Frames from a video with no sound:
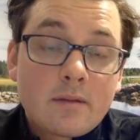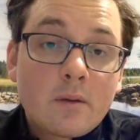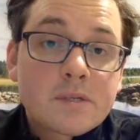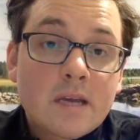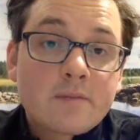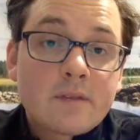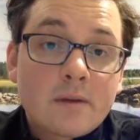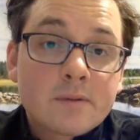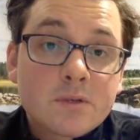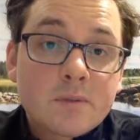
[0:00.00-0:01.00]
those have
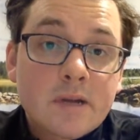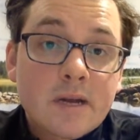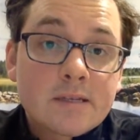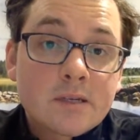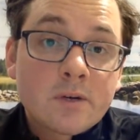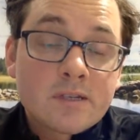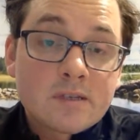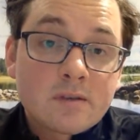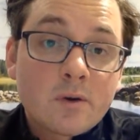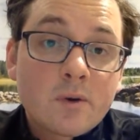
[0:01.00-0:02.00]
downstream consequences.
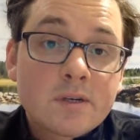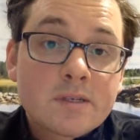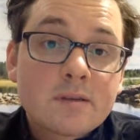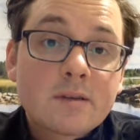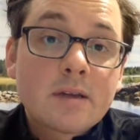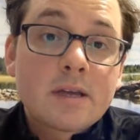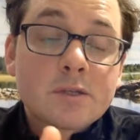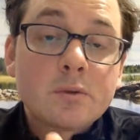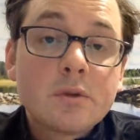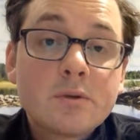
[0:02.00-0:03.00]
And of course,
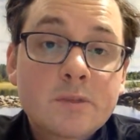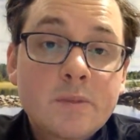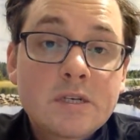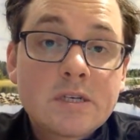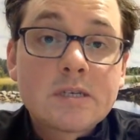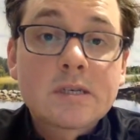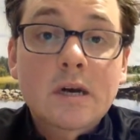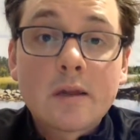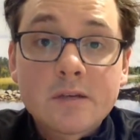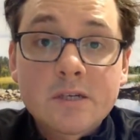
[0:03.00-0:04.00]
as you lose species,
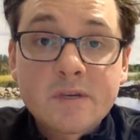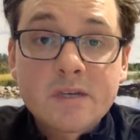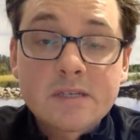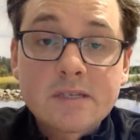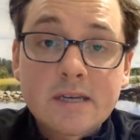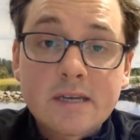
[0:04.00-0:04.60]
other species